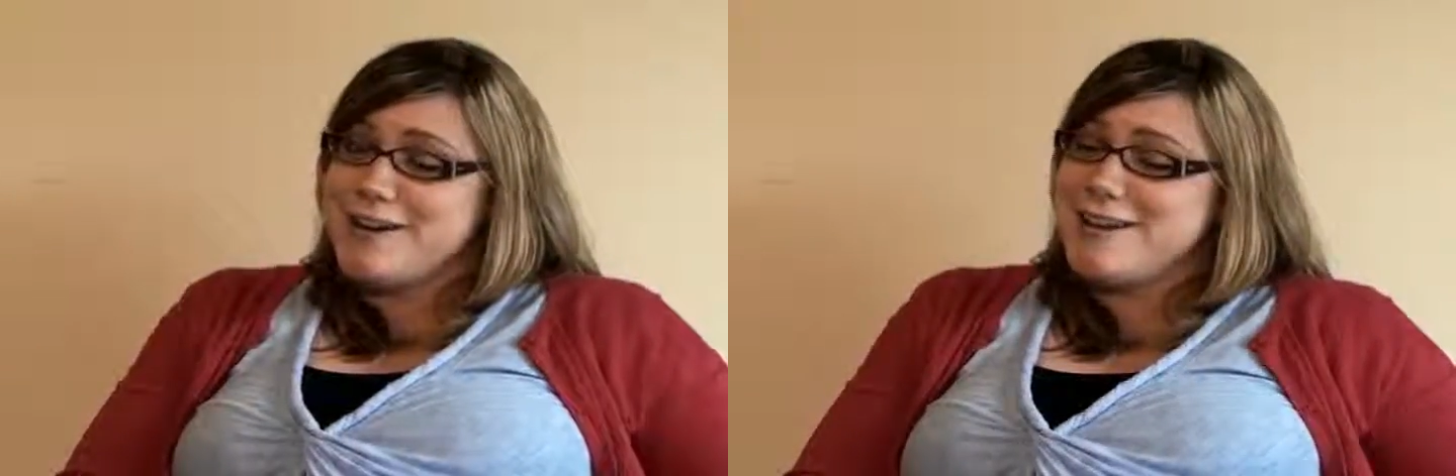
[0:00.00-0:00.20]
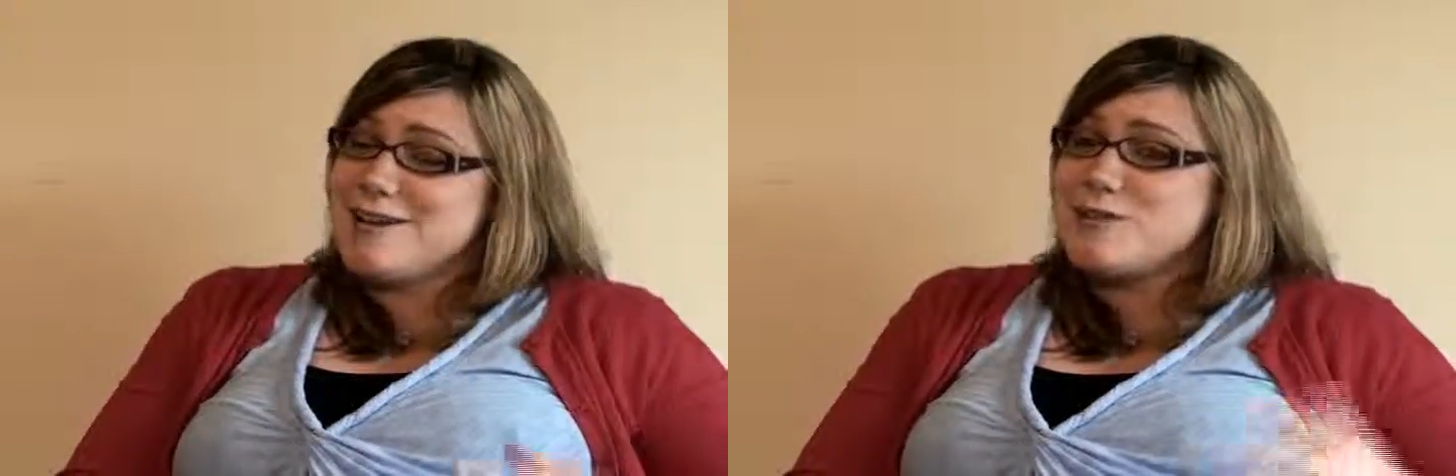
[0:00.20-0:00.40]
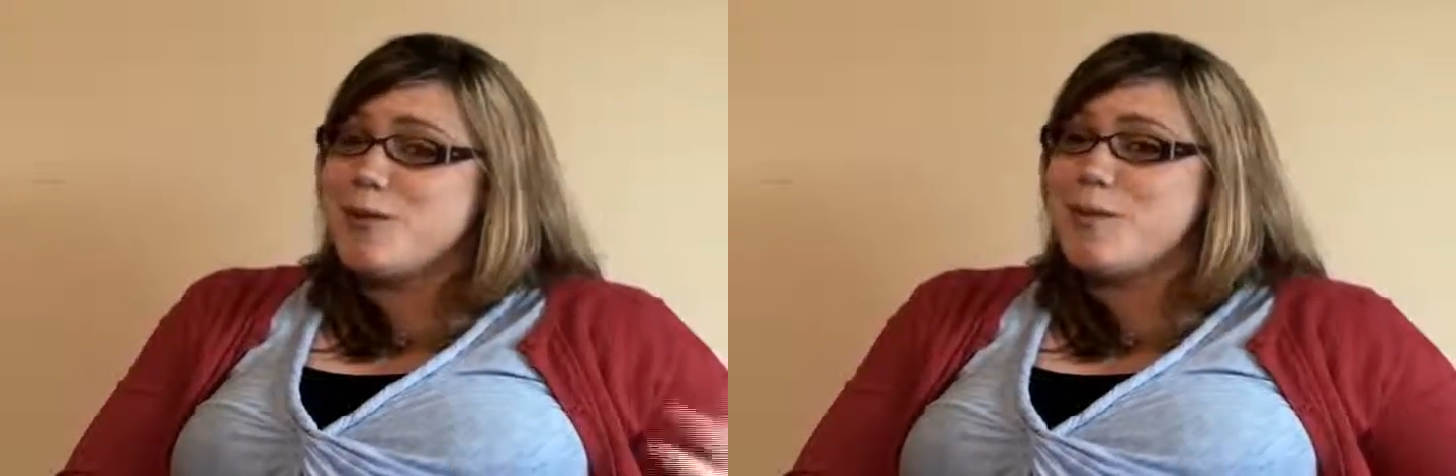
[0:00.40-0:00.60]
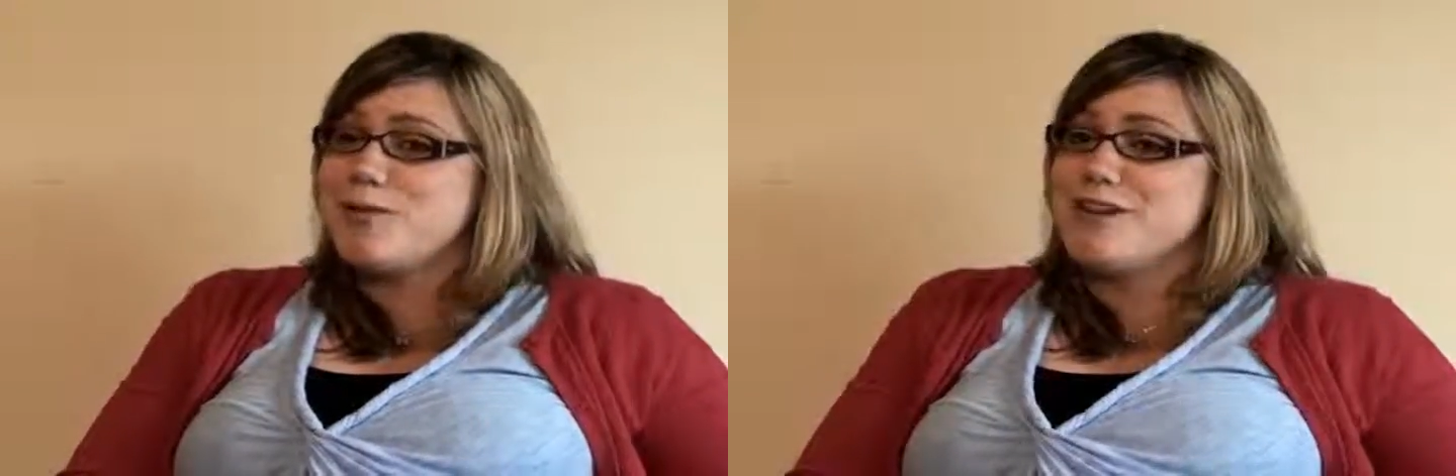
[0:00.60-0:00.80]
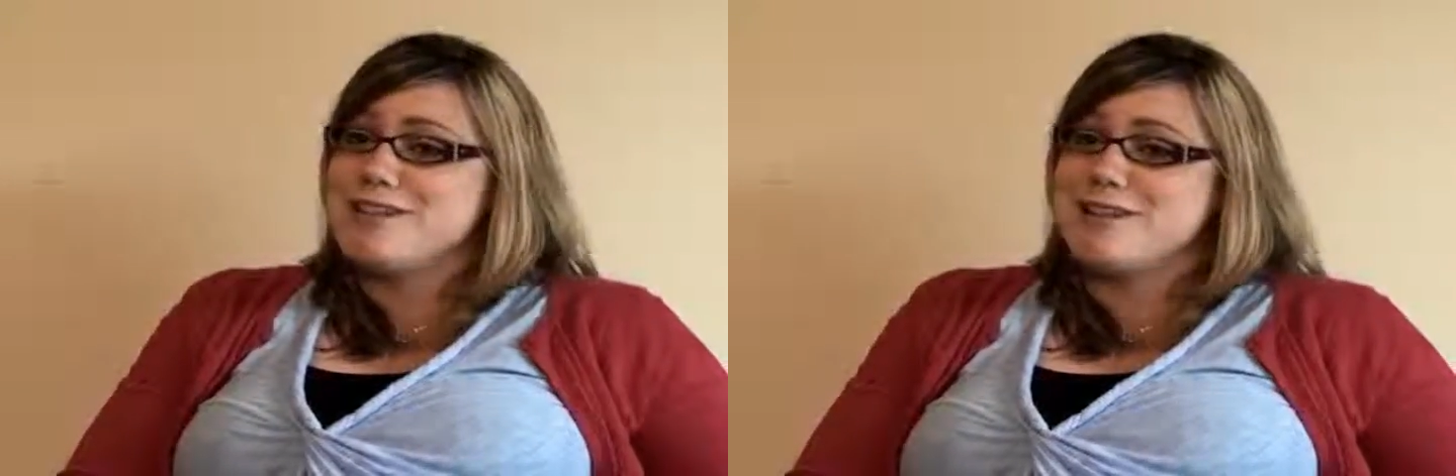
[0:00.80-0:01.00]
and his form
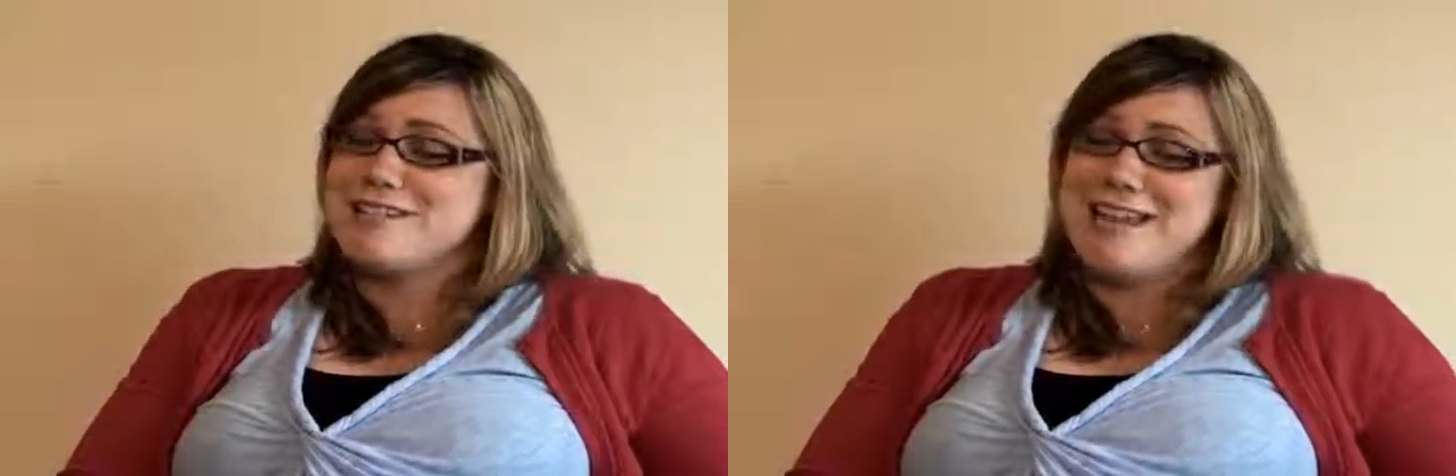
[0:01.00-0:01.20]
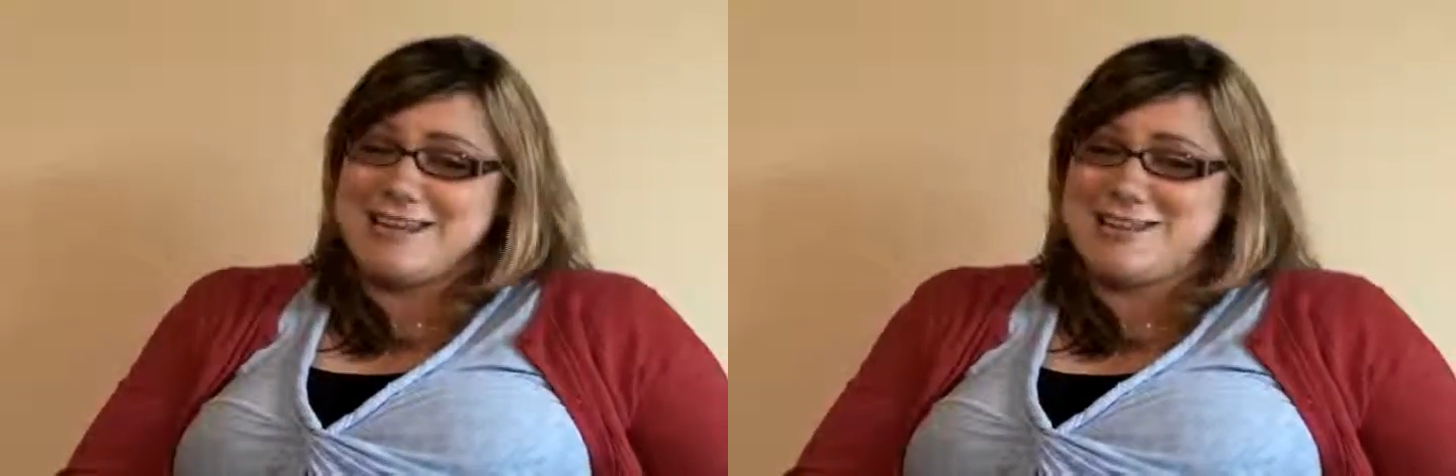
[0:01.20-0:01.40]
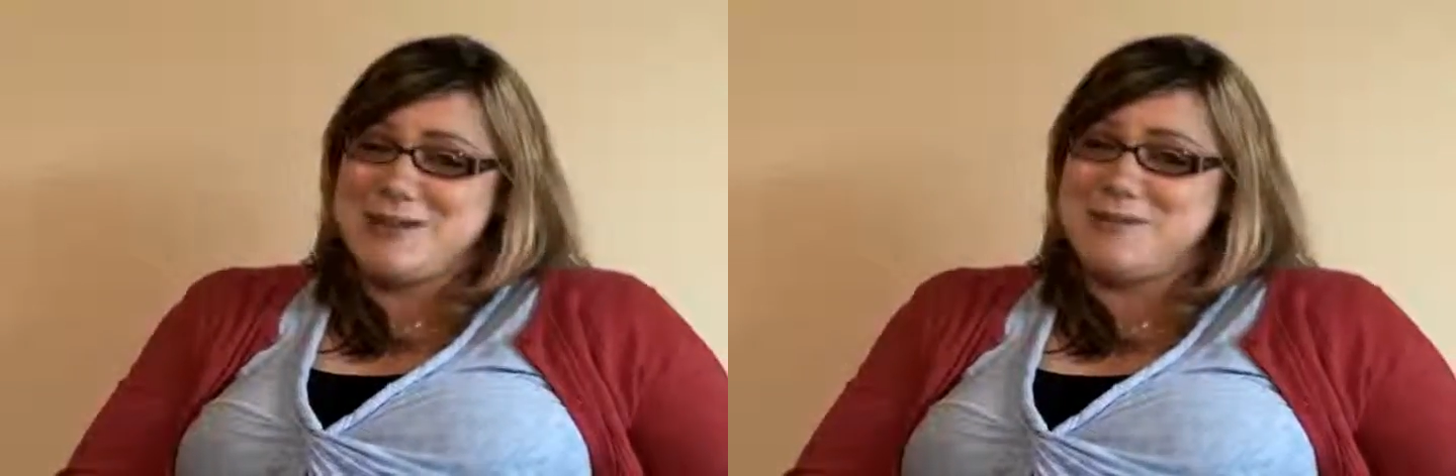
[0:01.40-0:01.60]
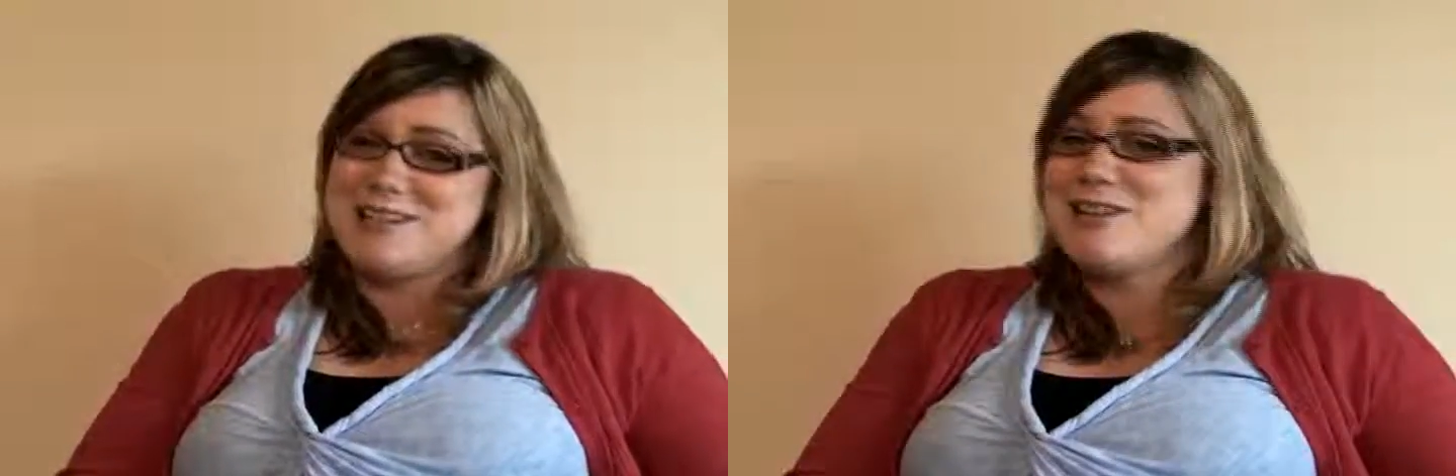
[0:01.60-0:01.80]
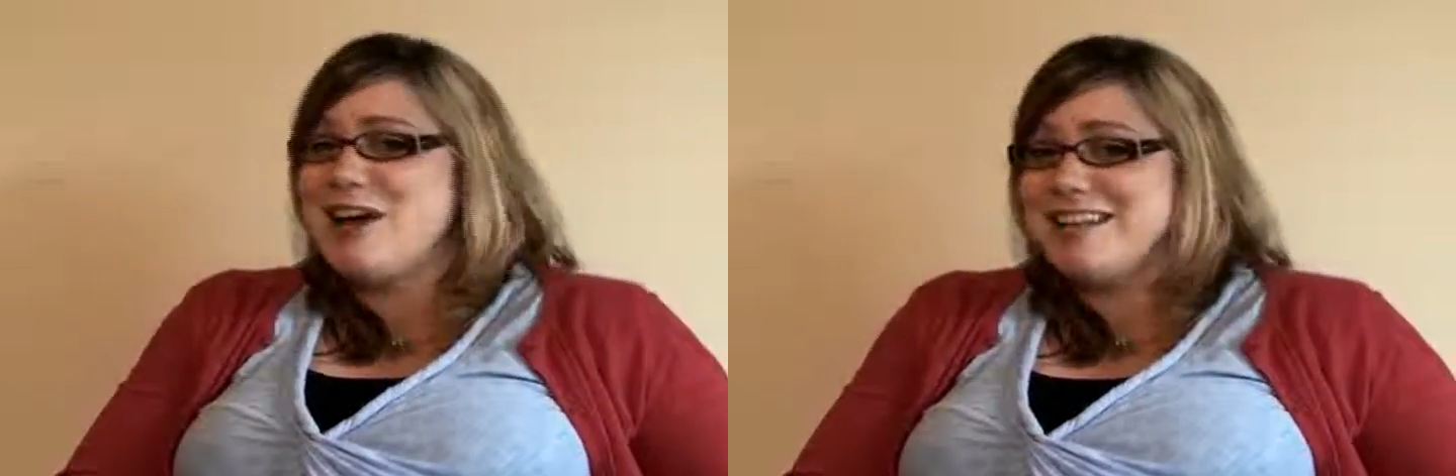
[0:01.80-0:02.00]
of research has just
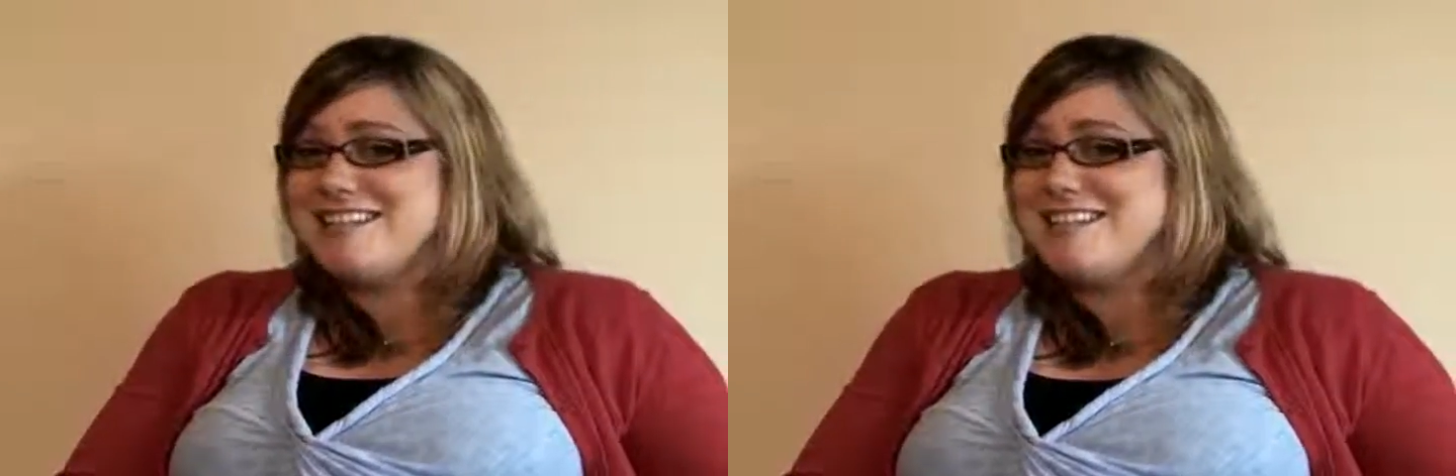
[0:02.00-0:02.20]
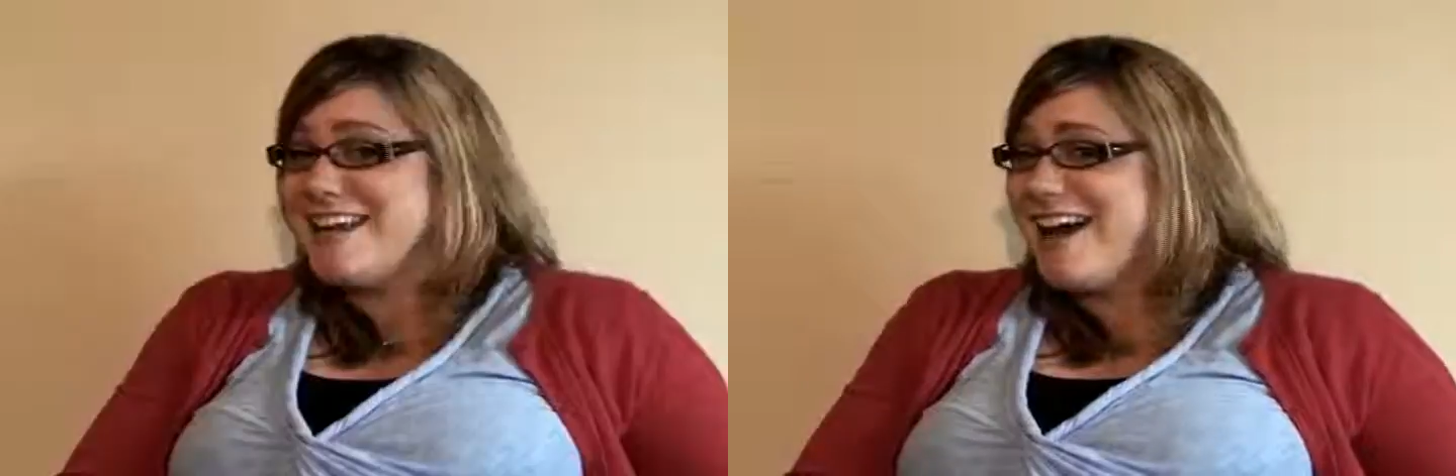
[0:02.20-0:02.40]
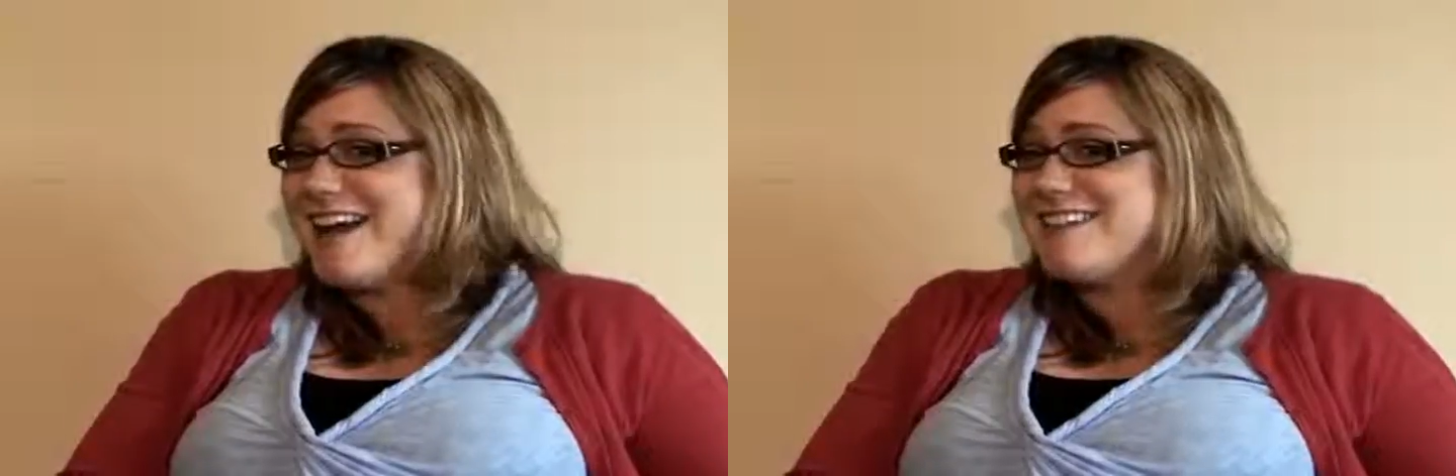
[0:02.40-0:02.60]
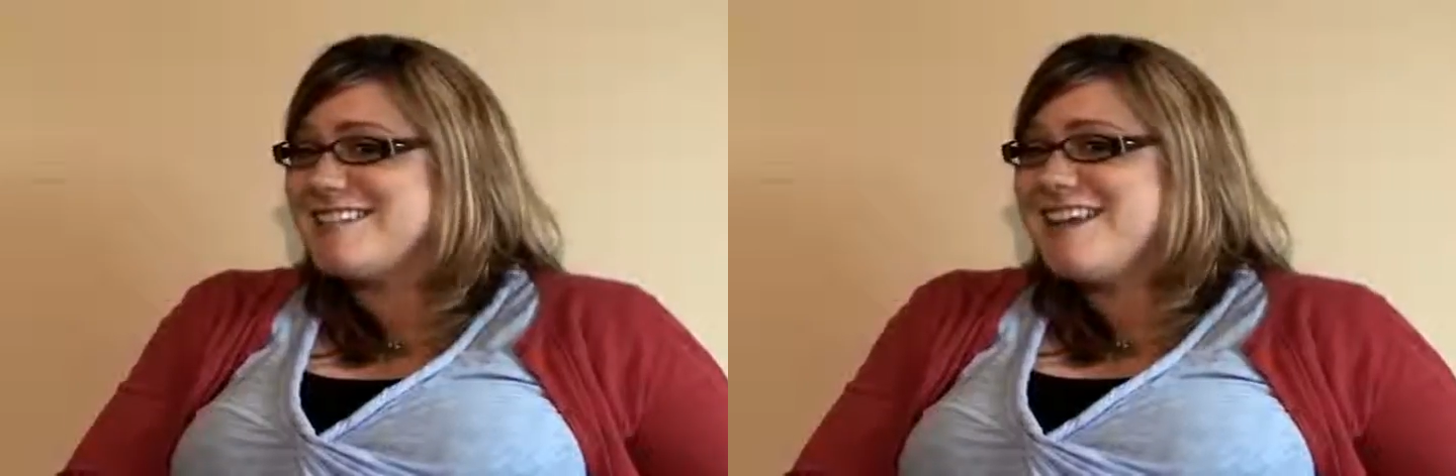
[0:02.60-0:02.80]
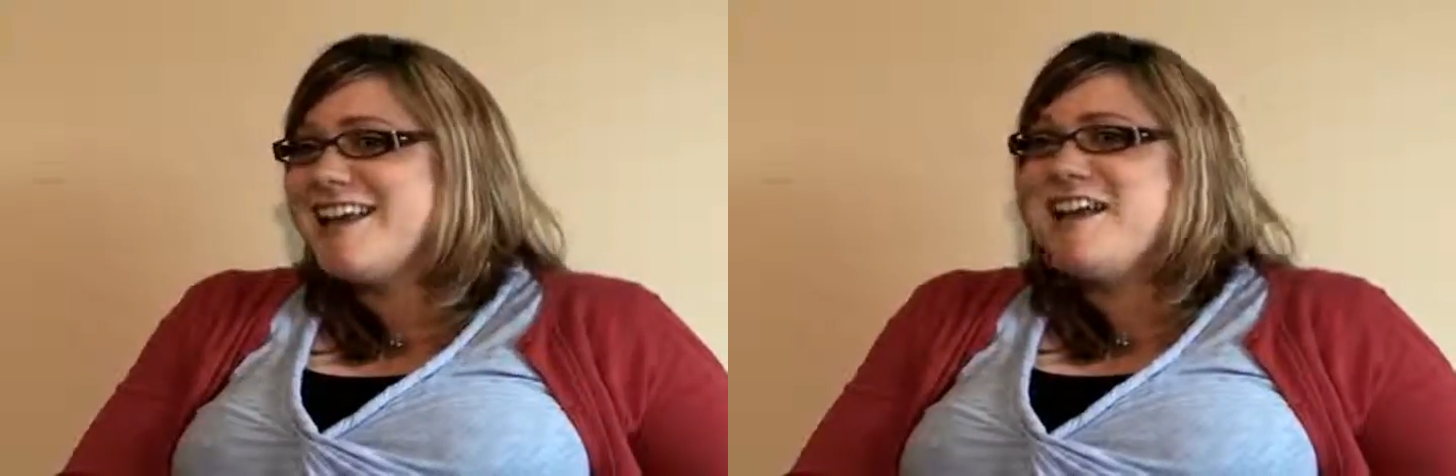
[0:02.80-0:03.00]
been talking to the guys.